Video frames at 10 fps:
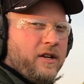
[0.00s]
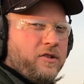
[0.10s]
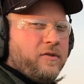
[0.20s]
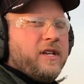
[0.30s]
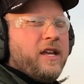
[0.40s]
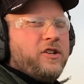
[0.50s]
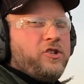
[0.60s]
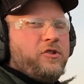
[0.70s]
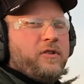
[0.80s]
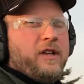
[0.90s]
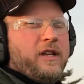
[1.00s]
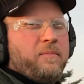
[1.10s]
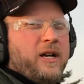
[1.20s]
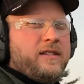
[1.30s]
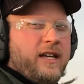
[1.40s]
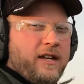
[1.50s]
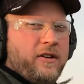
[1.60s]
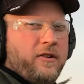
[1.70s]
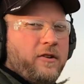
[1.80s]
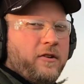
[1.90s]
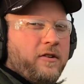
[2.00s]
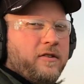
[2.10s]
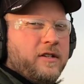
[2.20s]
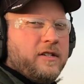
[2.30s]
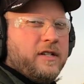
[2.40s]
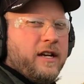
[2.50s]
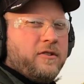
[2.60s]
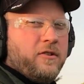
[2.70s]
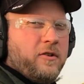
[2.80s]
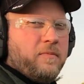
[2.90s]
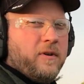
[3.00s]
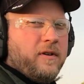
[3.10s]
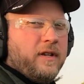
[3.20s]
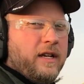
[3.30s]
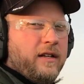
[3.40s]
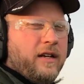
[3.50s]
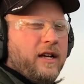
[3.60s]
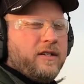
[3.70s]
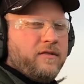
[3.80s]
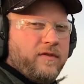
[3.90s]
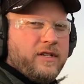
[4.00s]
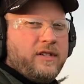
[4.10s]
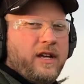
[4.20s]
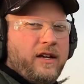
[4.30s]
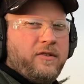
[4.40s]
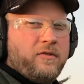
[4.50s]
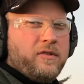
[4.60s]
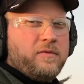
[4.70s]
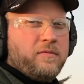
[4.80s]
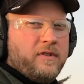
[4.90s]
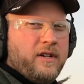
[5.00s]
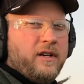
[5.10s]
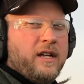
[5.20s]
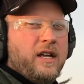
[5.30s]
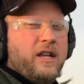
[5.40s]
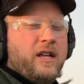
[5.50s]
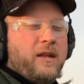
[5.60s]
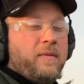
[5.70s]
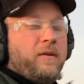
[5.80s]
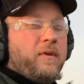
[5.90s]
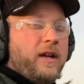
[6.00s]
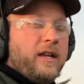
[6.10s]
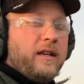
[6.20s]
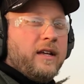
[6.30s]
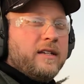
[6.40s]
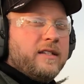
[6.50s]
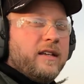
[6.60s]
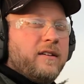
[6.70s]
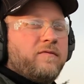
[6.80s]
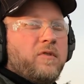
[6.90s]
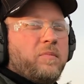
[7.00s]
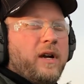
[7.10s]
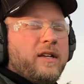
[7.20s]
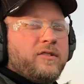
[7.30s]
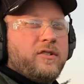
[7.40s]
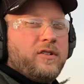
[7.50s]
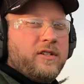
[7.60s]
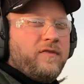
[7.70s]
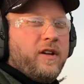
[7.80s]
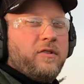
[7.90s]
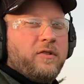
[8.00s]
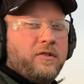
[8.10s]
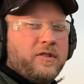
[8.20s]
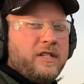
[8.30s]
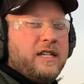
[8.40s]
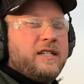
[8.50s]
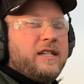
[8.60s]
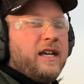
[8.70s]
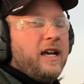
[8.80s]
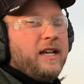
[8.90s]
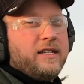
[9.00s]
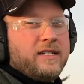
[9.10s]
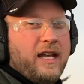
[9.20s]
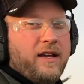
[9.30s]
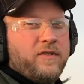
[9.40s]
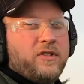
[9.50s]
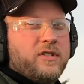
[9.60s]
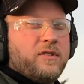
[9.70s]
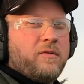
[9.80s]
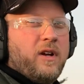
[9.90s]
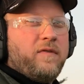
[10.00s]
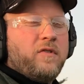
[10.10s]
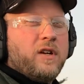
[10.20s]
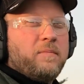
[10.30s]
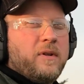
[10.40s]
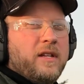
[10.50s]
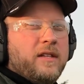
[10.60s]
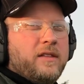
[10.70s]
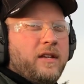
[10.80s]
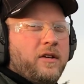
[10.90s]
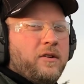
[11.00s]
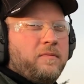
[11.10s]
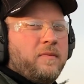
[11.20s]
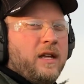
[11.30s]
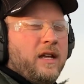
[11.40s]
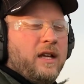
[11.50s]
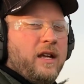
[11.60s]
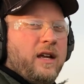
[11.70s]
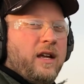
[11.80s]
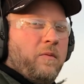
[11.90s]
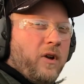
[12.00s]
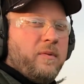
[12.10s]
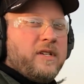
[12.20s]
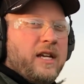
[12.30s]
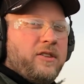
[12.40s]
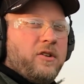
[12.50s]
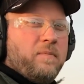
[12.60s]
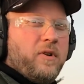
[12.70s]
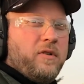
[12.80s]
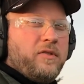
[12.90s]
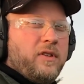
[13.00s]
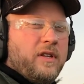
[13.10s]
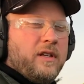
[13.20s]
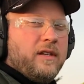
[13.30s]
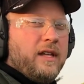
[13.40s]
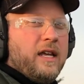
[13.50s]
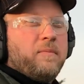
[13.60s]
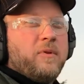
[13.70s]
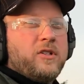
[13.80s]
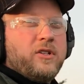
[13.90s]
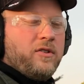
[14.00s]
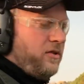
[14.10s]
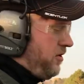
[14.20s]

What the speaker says: So I was at a shoot in Montana earlier this October, and the guys from Vista Outdoors were there. You might recognize them from brands such as Federal, CCI, Savage is the rifle company that they own. And when I was at their booth, they had a bunch of their